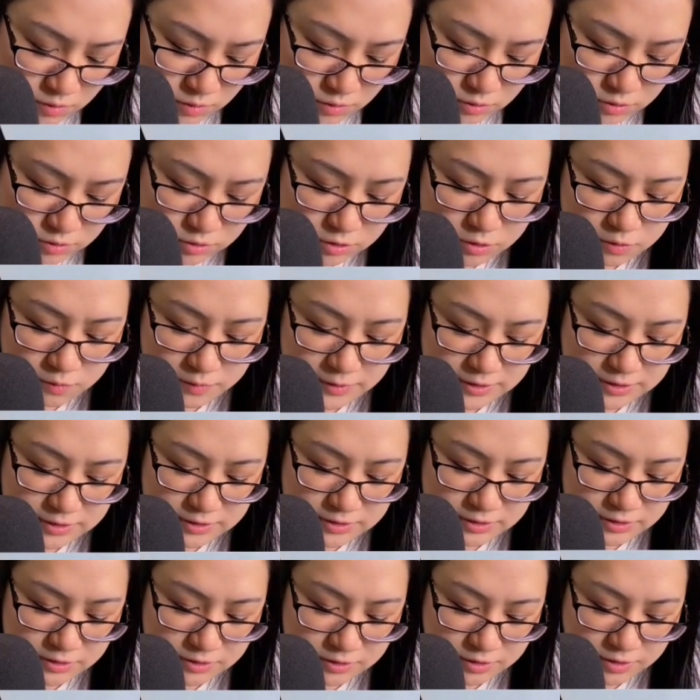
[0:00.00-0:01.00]
So we
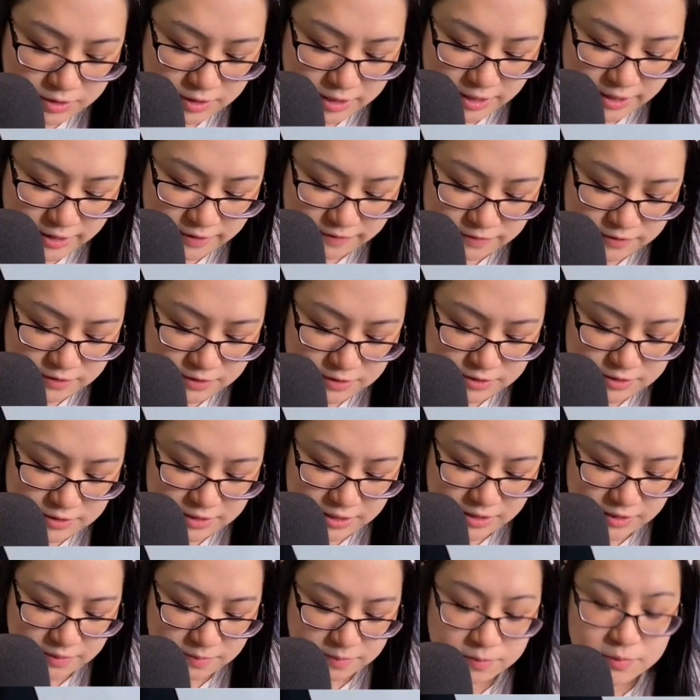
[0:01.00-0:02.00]
still have the
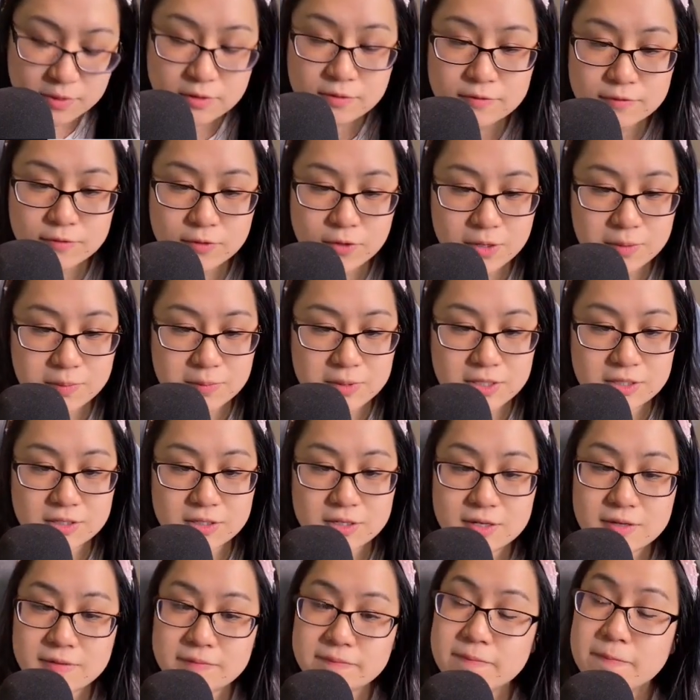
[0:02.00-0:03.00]
same
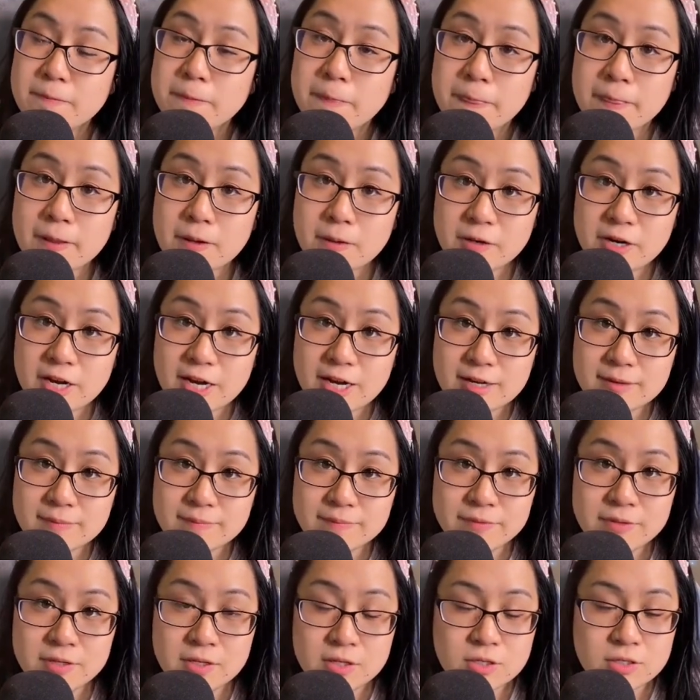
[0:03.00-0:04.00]
formula. Okay,
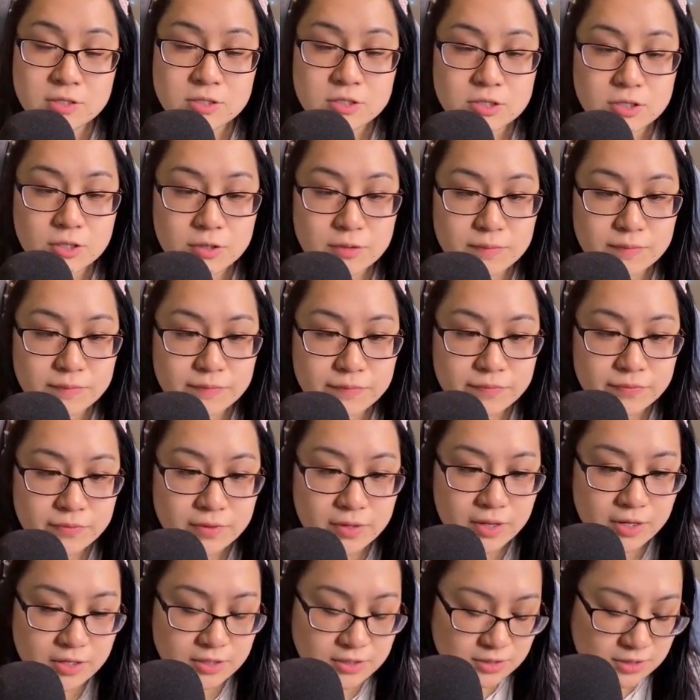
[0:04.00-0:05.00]
so
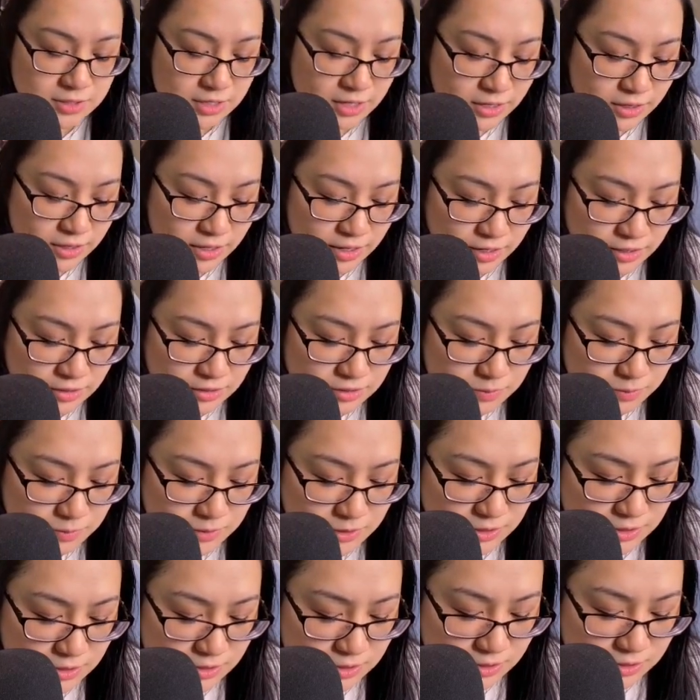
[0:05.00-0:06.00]
I say that
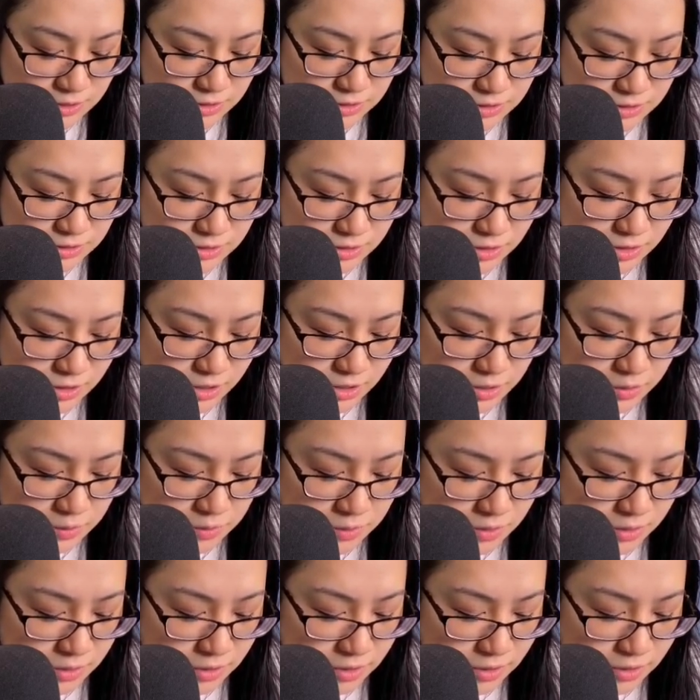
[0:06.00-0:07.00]
because
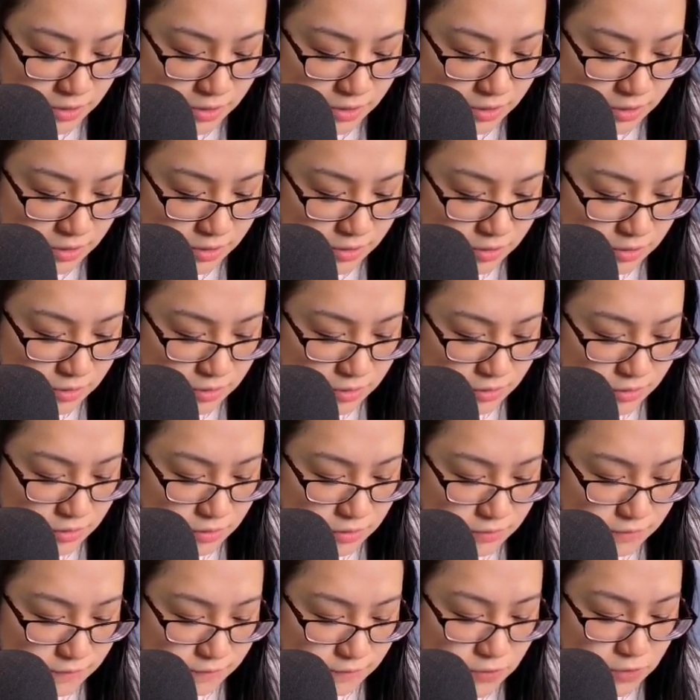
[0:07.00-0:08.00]
our
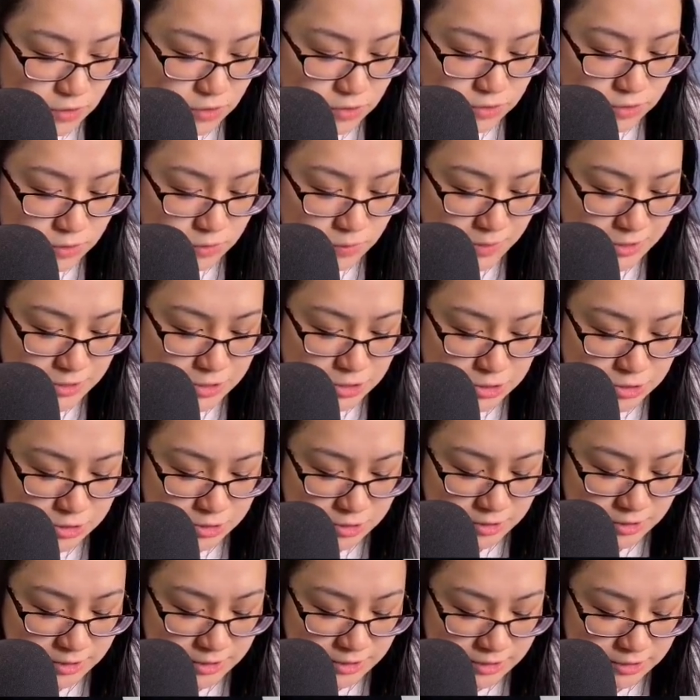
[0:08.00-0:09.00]
first
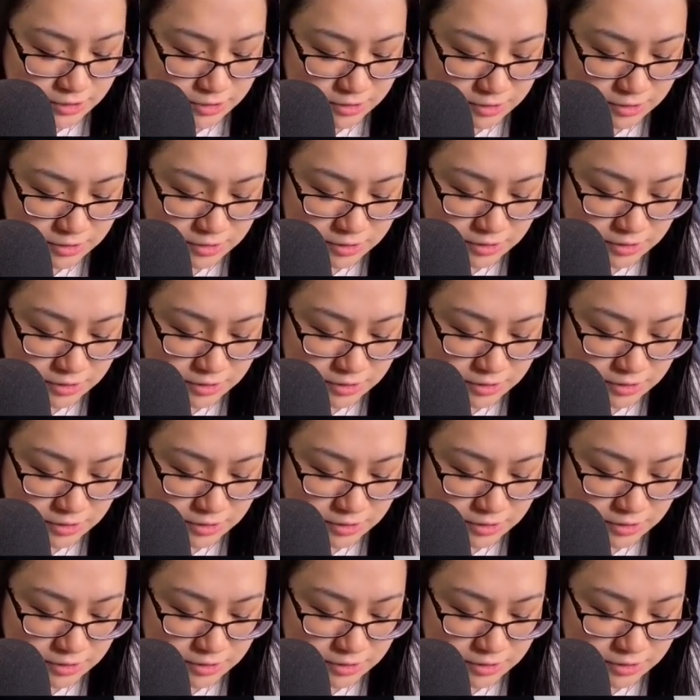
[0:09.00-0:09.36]
question here,